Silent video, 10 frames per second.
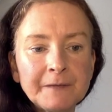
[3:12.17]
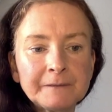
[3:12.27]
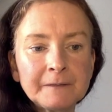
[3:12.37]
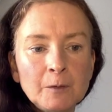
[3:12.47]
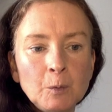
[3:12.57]

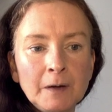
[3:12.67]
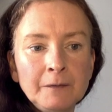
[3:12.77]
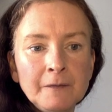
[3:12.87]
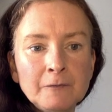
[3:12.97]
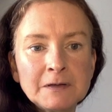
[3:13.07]
So
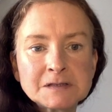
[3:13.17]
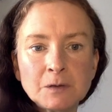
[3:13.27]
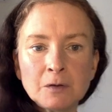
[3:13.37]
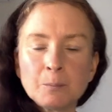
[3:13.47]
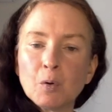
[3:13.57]
another
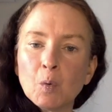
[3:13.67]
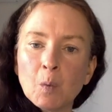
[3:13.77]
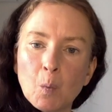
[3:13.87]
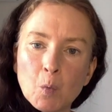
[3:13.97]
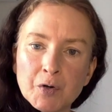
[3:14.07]

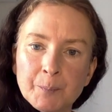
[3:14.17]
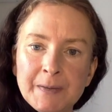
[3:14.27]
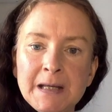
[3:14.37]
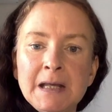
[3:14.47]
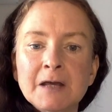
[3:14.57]
example would
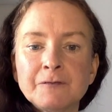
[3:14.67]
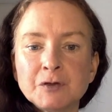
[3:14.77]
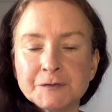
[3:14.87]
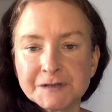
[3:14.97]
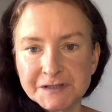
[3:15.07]
be if
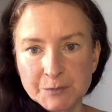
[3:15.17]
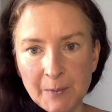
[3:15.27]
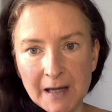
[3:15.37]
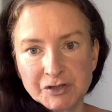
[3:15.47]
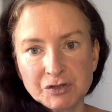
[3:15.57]
you
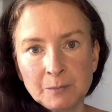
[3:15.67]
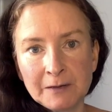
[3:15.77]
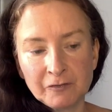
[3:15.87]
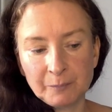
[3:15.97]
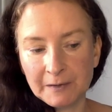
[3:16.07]
suspect you
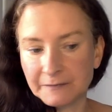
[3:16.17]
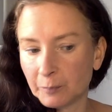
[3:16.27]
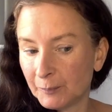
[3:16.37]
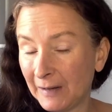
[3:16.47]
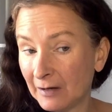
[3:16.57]
may have picked
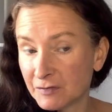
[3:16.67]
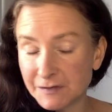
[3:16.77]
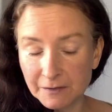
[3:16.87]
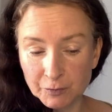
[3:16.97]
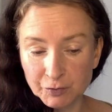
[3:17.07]
up a
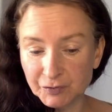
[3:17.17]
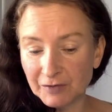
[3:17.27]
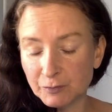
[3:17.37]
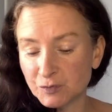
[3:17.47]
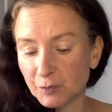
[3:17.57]
parasite on your
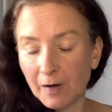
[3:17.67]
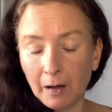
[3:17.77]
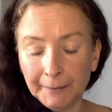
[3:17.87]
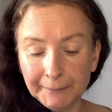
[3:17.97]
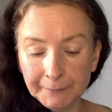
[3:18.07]
travels or at
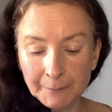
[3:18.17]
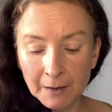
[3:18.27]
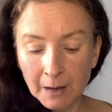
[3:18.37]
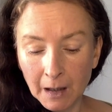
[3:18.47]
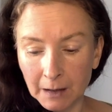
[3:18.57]

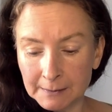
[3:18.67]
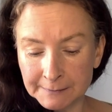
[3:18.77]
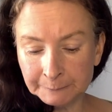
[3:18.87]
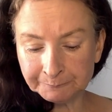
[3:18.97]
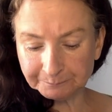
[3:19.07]

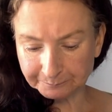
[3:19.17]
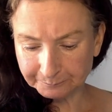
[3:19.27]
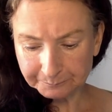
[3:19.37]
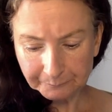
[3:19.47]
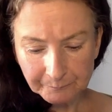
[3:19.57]
home.
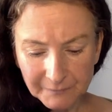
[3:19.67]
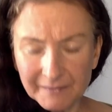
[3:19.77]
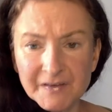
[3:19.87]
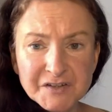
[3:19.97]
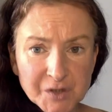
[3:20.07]

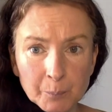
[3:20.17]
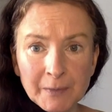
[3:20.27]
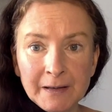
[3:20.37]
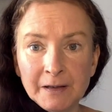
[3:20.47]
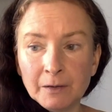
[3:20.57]
These can
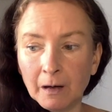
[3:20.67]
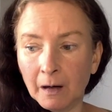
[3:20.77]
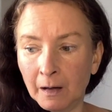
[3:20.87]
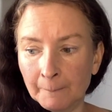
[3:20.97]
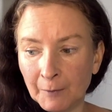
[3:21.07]
be
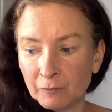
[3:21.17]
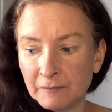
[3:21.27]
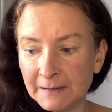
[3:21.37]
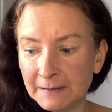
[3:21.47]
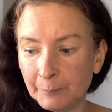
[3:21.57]
a
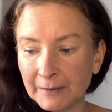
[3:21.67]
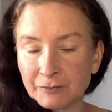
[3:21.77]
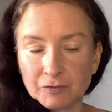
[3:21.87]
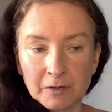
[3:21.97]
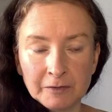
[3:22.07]
really big
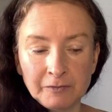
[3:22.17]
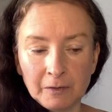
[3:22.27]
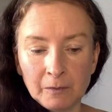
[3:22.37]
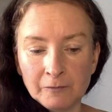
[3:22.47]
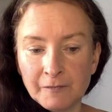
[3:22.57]
driver
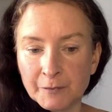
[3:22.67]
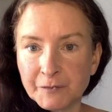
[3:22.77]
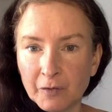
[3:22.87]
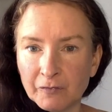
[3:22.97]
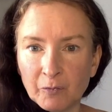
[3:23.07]
of those
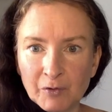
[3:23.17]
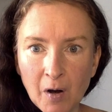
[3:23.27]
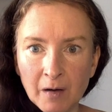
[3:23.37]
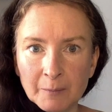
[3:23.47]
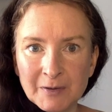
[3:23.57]
kind of real
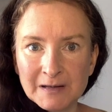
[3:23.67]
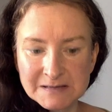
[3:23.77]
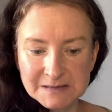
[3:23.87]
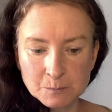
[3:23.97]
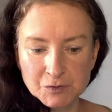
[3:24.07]

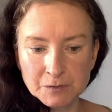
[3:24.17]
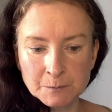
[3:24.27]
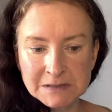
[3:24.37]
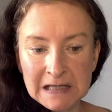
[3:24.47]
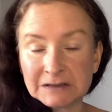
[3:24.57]
IBS
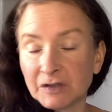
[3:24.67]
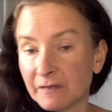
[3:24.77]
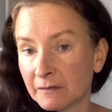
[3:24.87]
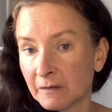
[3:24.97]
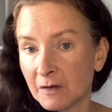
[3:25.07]
symptoms and
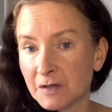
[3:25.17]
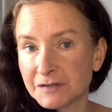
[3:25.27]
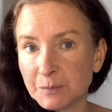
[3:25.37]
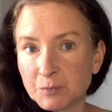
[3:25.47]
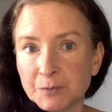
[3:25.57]
other
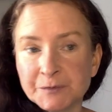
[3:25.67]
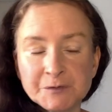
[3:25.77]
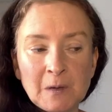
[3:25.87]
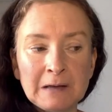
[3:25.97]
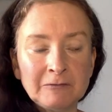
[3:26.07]
symptoms
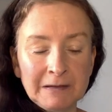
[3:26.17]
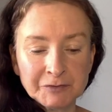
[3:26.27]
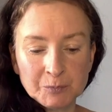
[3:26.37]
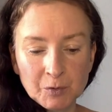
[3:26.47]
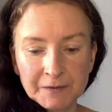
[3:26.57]
as well
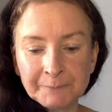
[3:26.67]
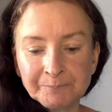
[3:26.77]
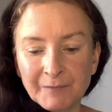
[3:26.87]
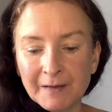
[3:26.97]
around your body.